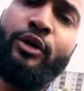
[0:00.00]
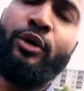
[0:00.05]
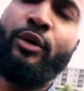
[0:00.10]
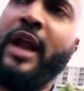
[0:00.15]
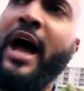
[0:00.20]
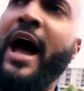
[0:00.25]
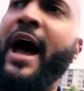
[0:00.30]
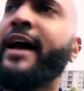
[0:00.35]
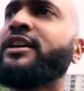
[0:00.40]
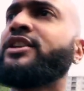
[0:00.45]
on
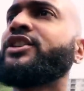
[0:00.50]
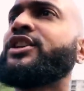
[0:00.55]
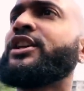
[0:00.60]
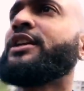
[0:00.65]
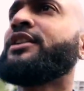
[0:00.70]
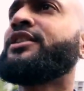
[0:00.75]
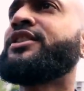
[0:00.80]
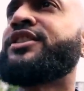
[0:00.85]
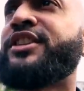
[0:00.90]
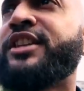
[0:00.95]

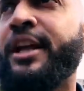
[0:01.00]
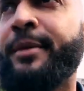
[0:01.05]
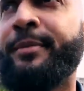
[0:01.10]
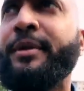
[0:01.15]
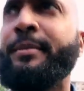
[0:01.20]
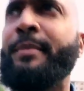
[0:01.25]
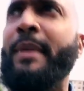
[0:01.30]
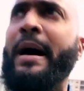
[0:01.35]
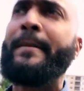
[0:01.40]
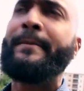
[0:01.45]
IG,
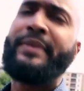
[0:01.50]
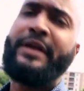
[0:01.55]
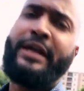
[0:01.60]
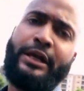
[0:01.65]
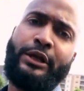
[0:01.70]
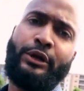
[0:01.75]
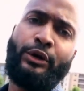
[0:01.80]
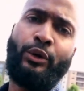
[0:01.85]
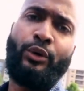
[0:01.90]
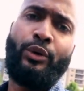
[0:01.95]
simply by
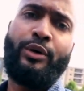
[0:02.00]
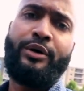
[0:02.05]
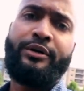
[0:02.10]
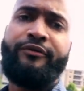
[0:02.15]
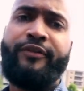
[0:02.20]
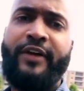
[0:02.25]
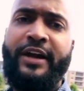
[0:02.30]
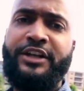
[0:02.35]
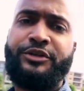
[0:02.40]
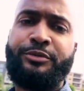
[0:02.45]
being on
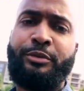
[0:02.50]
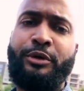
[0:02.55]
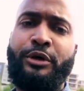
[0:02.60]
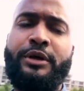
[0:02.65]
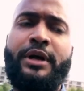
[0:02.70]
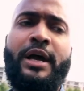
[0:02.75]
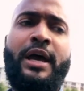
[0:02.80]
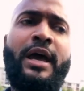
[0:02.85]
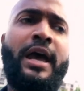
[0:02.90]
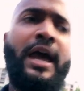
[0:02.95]
Facebook.
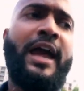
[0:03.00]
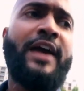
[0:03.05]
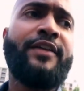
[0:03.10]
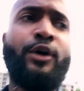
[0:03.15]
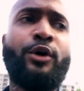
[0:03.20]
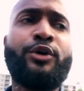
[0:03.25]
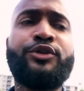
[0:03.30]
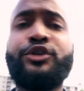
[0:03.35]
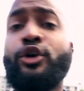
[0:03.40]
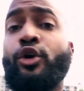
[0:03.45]
And
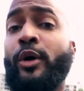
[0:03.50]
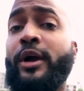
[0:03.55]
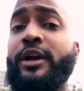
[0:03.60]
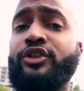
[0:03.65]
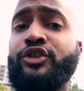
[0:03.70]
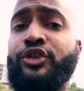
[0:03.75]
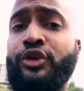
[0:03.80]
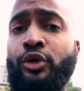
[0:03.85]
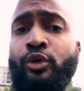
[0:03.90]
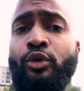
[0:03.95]
those are great
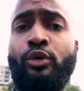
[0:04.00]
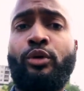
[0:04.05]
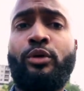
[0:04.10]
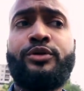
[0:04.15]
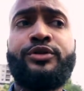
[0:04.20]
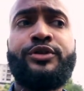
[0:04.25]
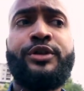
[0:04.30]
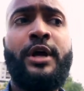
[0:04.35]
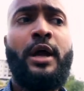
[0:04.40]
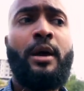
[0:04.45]

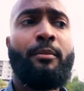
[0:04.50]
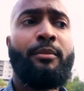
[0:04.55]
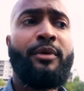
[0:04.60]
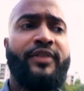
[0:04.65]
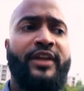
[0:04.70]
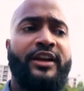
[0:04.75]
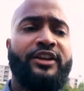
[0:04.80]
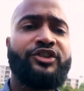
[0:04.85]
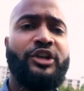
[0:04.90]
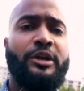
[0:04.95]
tools, but
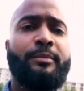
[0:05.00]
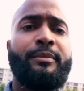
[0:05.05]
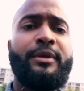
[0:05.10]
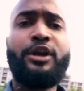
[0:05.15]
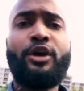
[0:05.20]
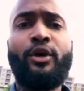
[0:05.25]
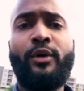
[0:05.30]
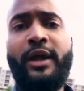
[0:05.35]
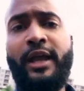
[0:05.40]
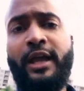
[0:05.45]
they shouldn't be
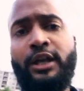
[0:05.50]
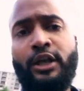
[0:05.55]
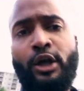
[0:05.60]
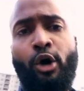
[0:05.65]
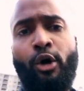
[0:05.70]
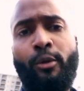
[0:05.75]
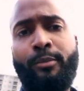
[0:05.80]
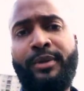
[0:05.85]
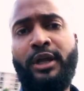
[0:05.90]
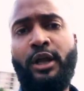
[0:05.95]
your end
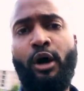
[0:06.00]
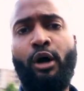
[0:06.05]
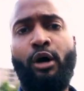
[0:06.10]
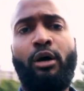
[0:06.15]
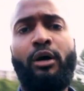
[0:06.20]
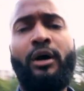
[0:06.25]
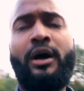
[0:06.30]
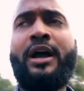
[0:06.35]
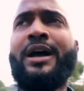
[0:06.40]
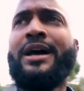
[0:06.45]
all be
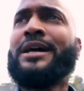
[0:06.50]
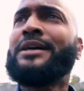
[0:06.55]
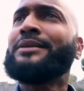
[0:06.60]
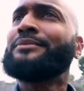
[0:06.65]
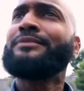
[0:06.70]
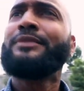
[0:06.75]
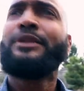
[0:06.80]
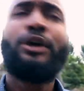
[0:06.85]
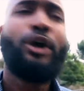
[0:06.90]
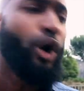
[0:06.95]
all.
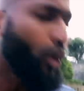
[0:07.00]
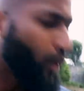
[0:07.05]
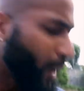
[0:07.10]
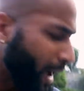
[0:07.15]
Go